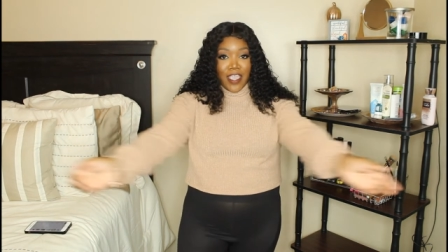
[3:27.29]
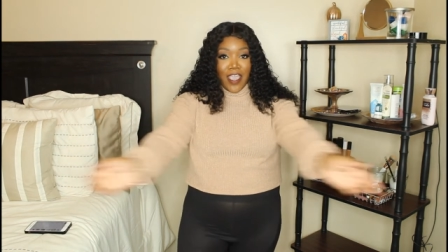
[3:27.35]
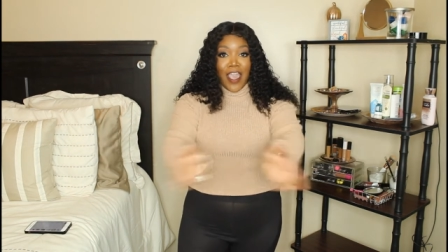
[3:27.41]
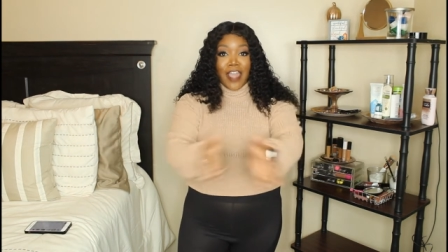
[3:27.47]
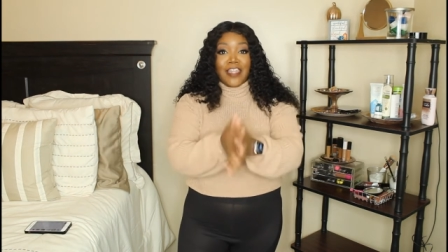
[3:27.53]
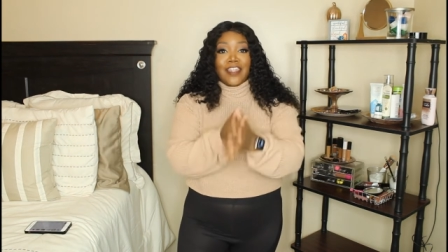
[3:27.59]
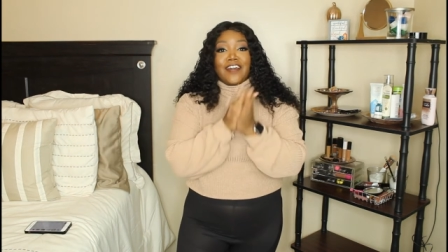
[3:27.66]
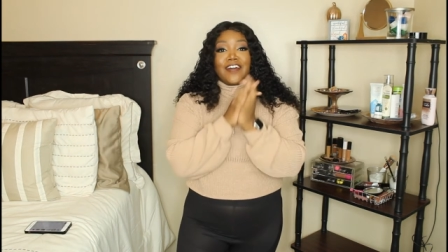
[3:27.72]
Y'all,
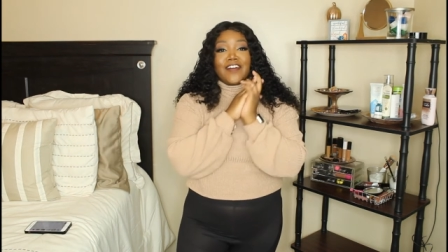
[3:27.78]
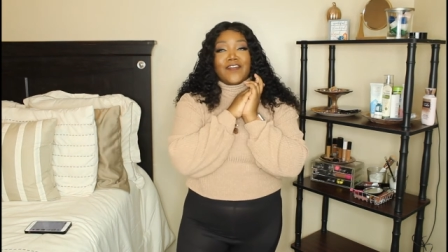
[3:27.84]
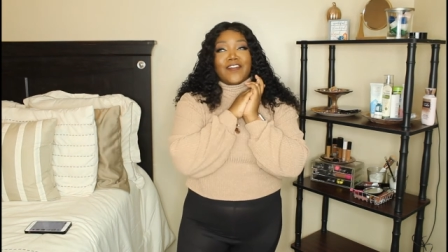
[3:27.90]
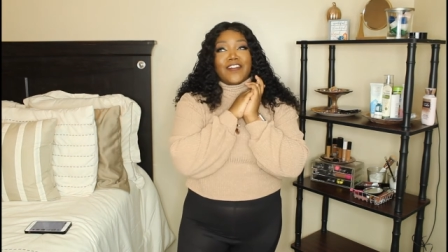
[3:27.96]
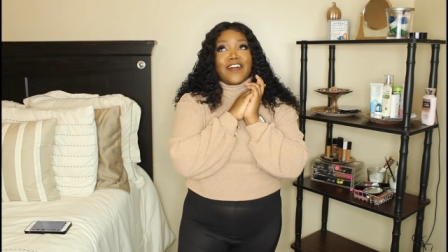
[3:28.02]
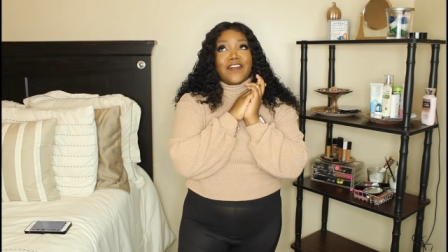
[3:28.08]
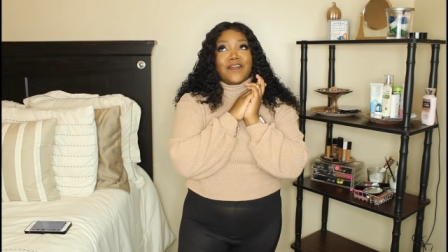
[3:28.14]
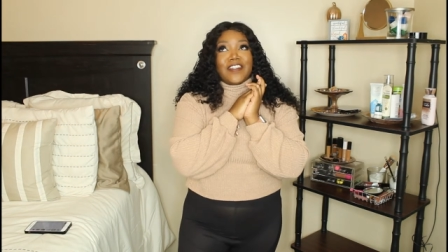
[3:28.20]
I
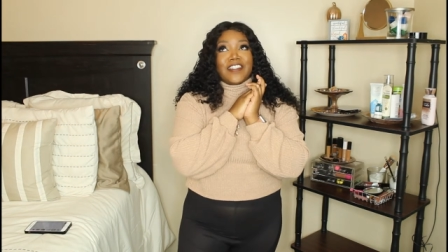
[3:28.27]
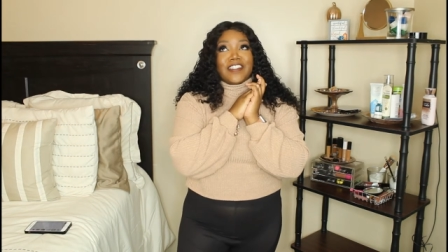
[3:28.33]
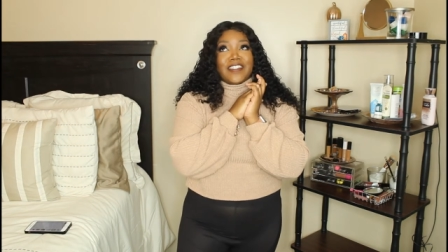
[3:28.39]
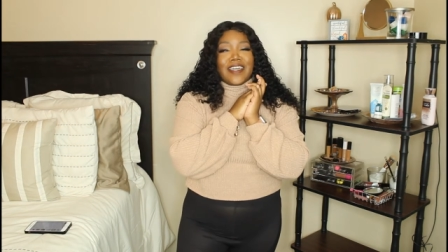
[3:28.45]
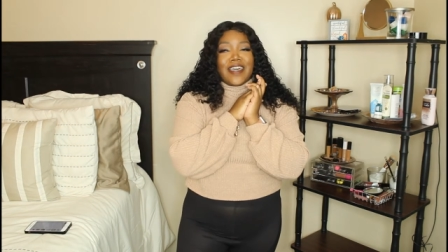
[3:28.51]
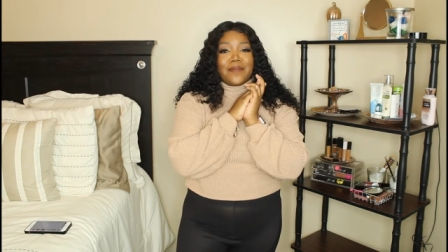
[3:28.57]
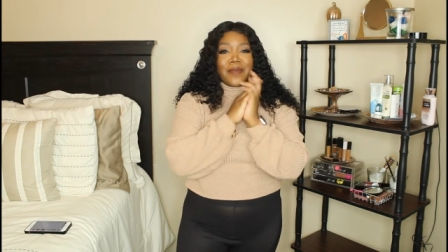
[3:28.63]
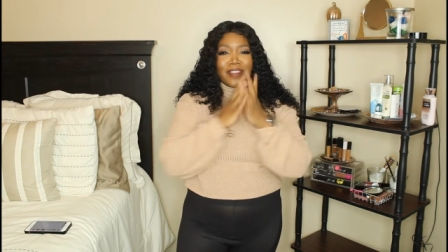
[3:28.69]
love this
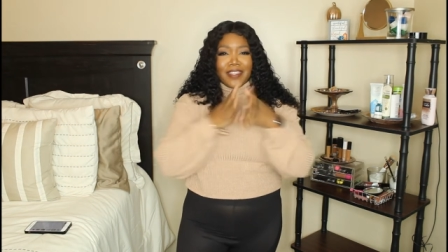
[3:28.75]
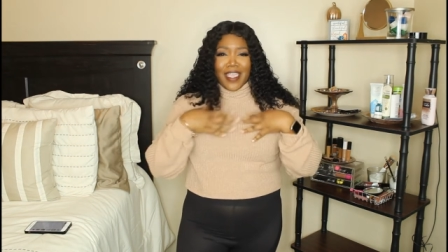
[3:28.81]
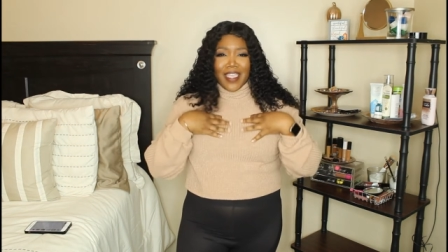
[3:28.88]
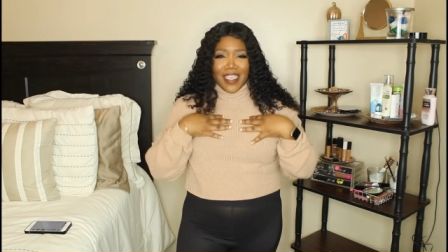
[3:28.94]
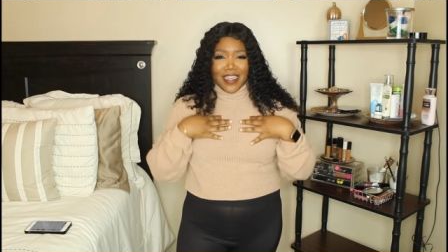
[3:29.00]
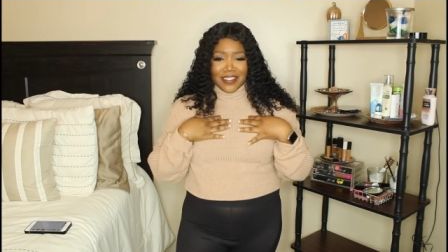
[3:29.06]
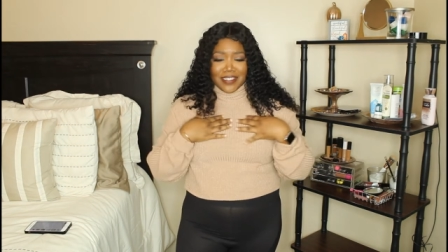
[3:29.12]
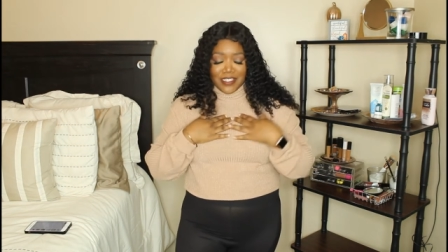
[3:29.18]
top. I think I
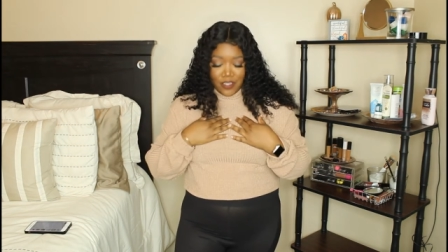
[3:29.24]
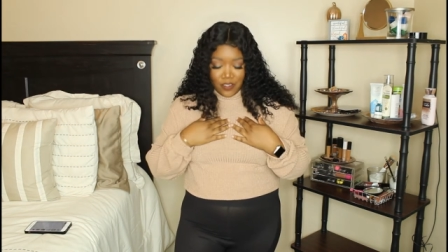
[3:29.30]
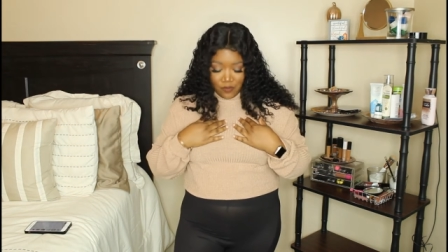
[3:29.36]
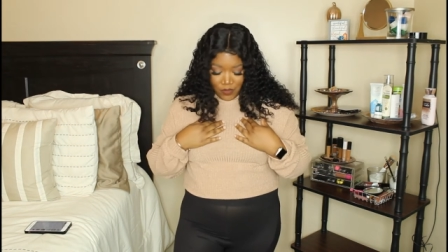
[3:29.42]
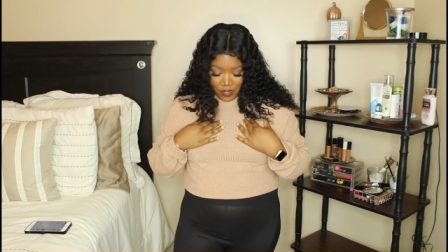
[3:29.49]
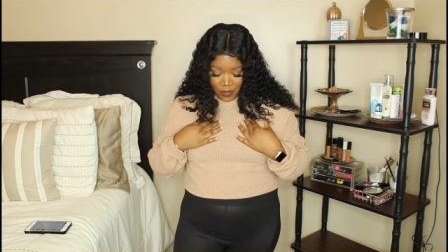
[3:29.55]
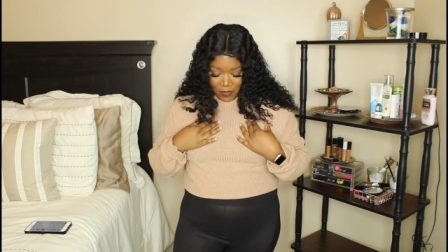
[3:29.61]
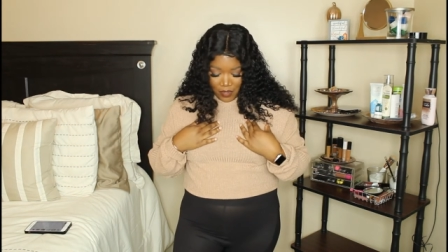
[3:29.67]
got the second
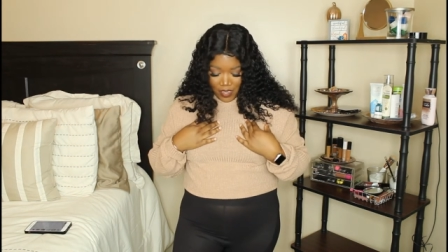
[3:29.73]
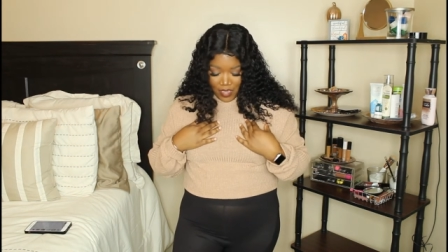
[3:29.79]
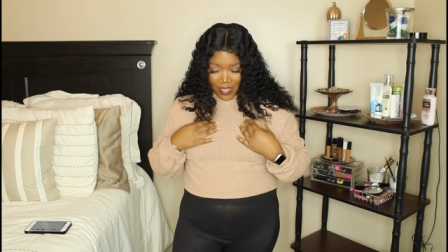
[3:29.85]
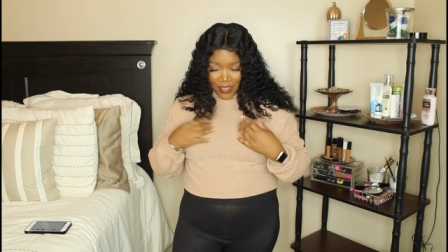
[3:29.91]
one in black.